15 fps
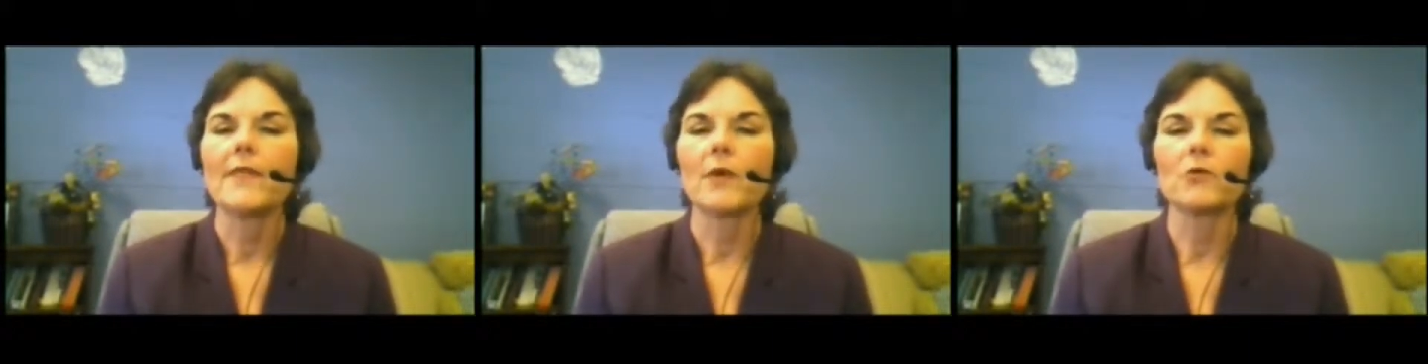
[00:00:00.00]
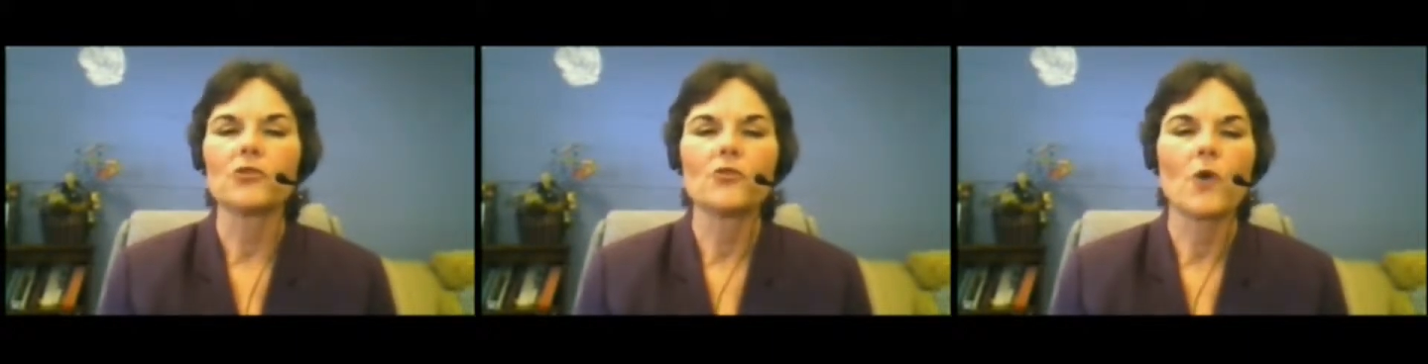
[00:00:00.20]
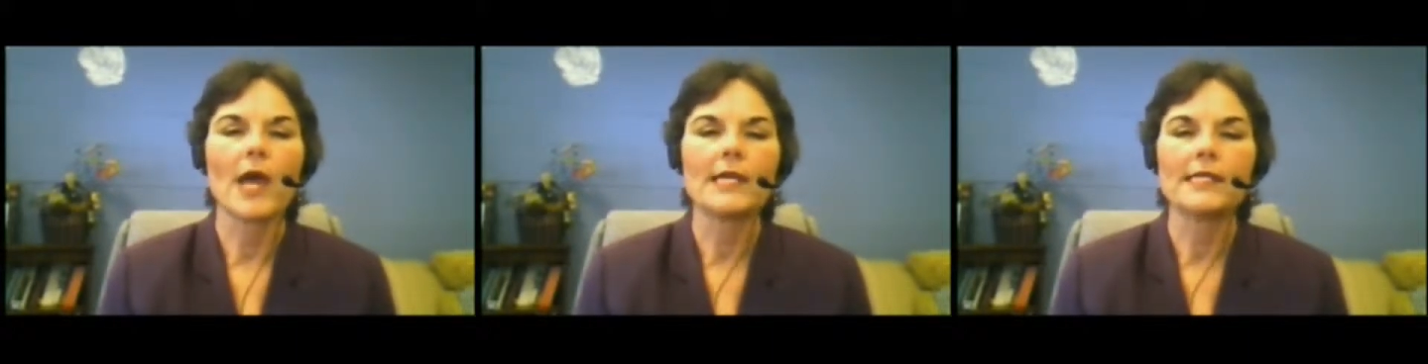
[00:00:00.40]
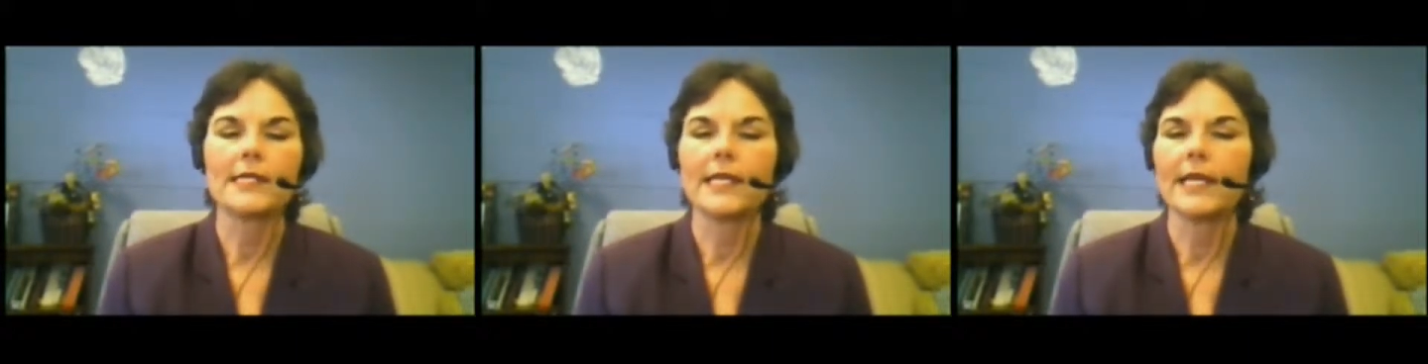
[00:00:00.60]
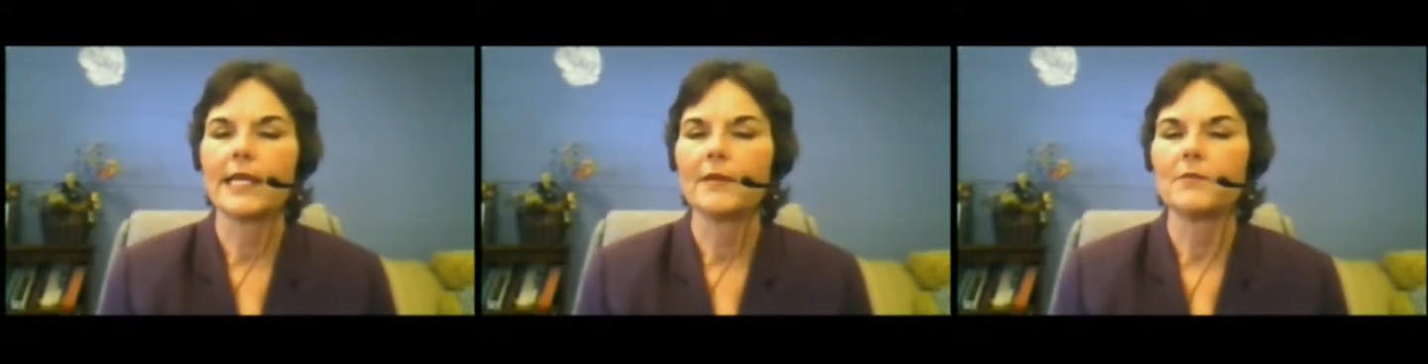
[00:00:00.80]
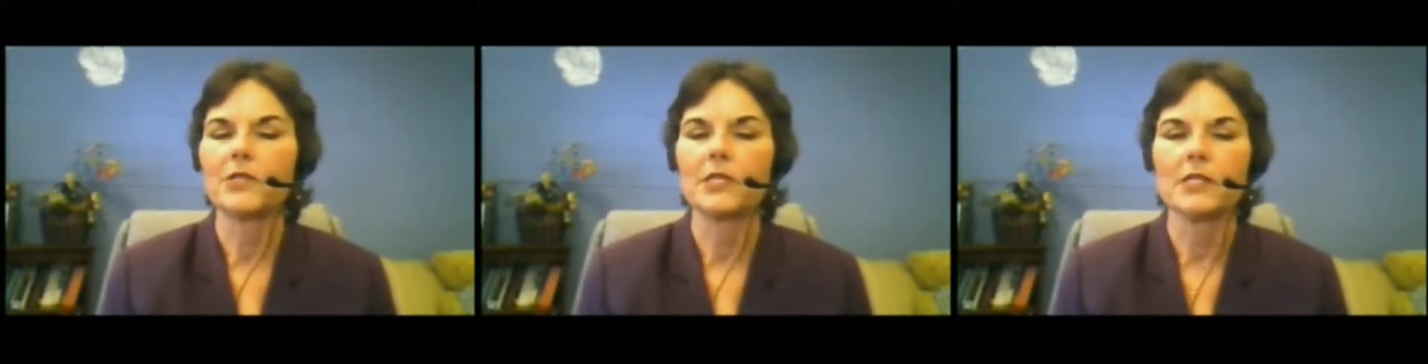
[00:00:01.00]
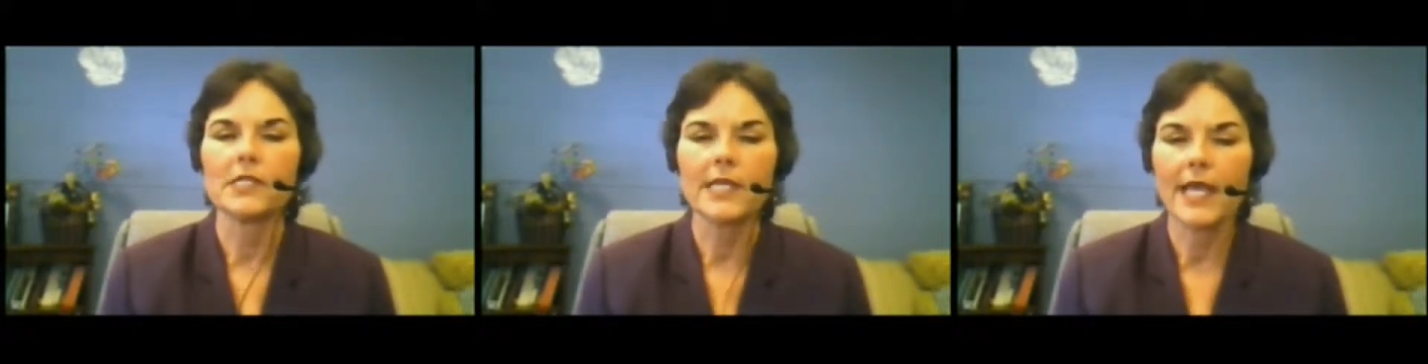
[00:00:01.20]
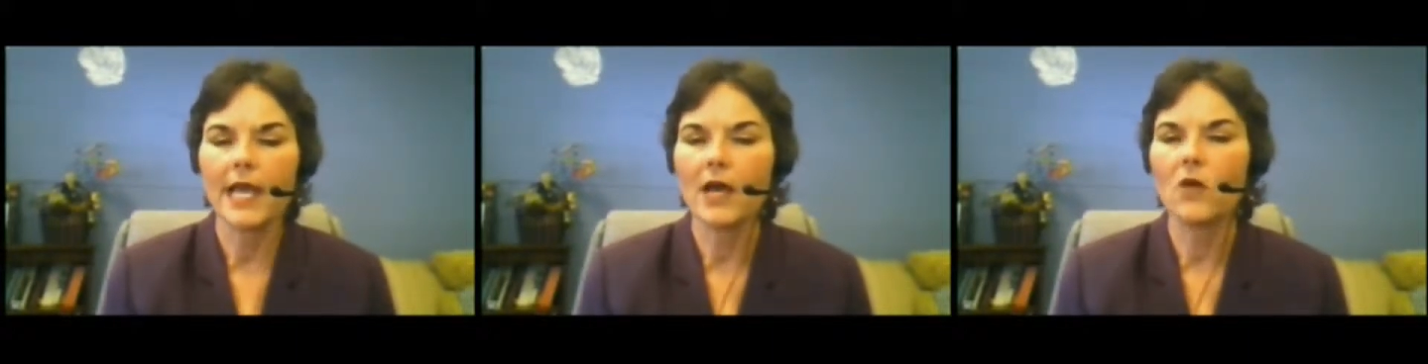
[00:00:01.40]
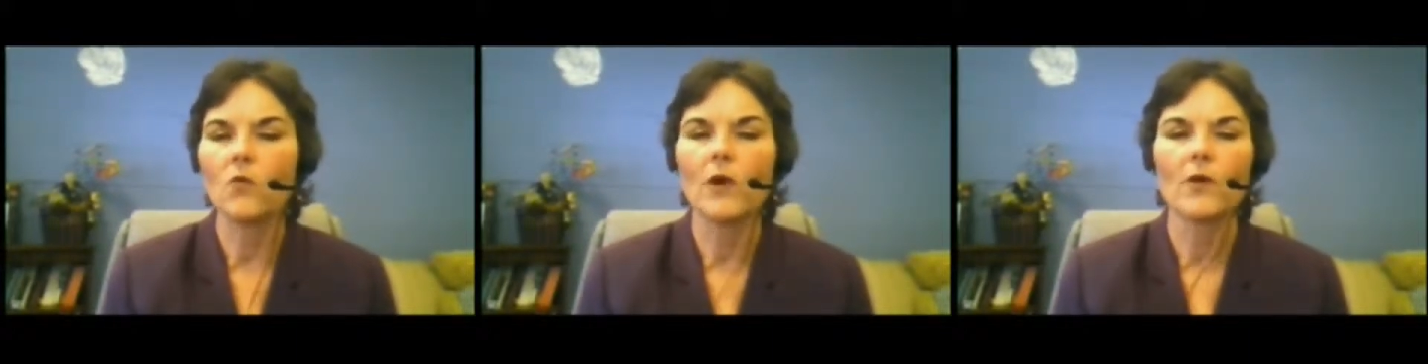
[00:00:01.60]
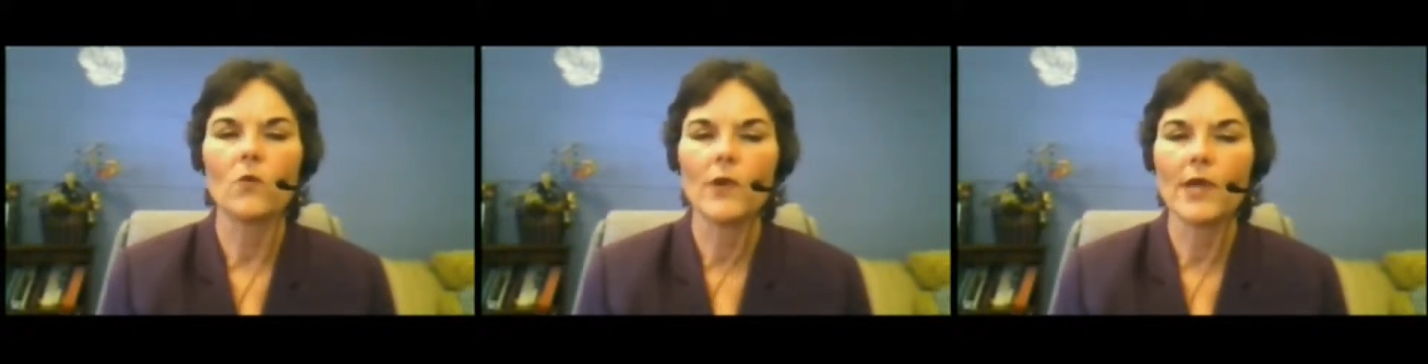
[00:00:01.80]
They were trying to get him to
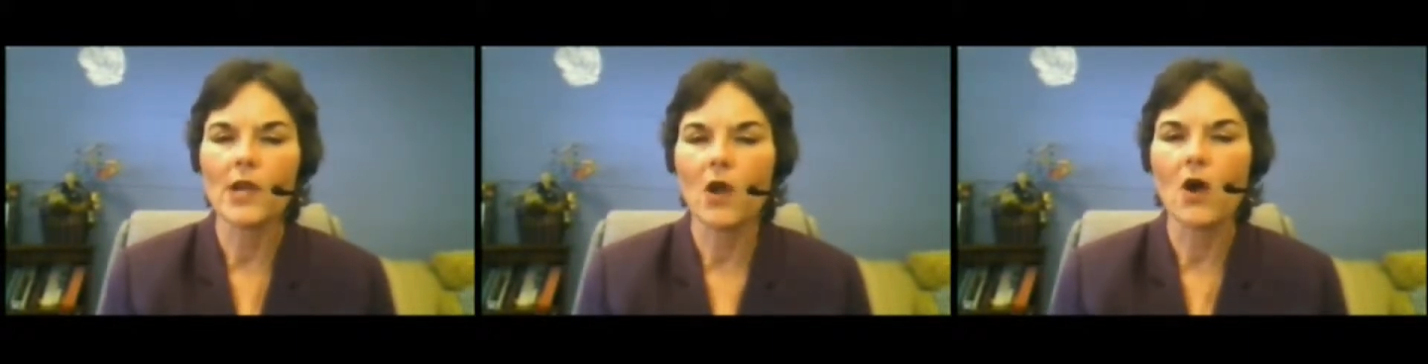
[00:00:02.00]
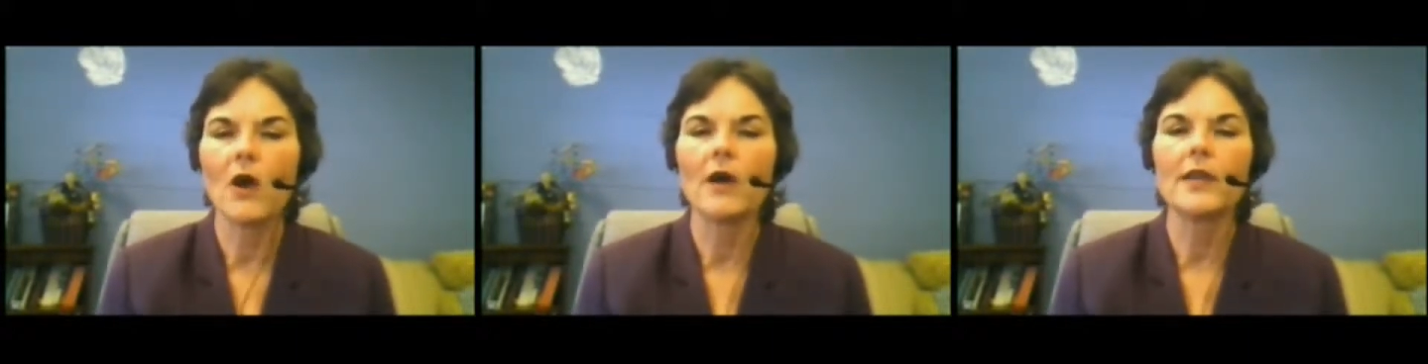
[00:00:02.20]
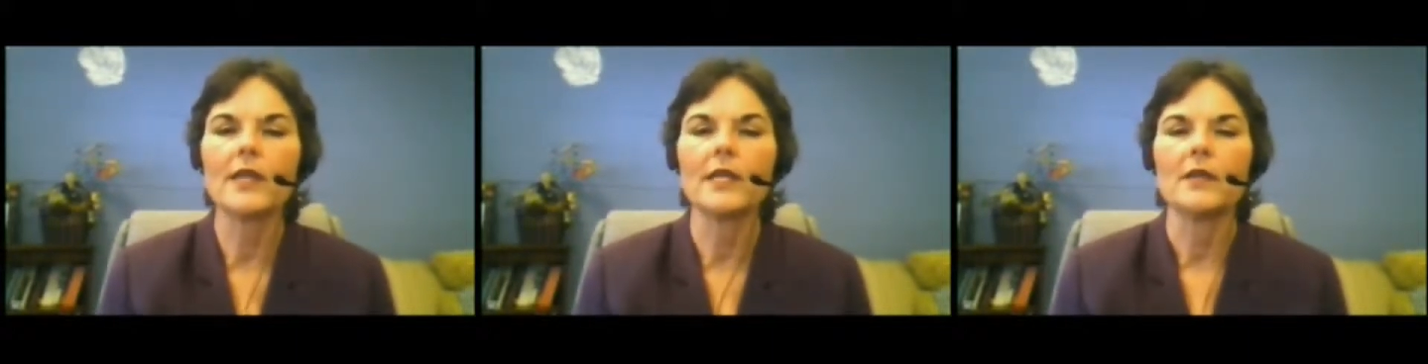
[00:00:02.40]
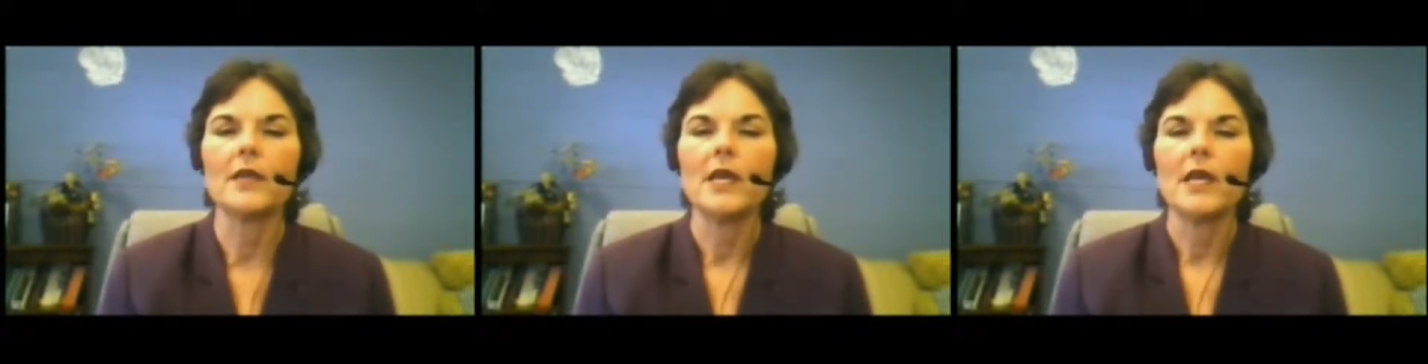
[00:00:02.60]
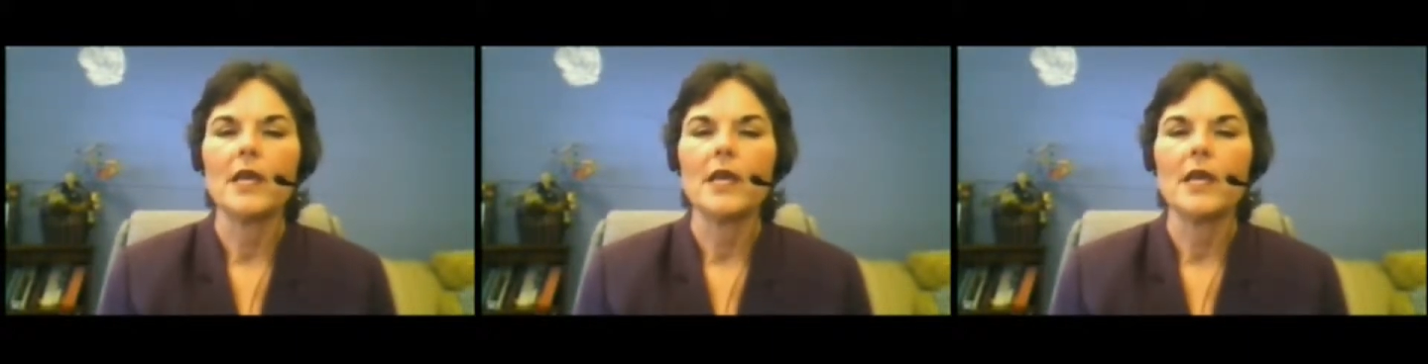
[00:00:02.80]
tell what went on, and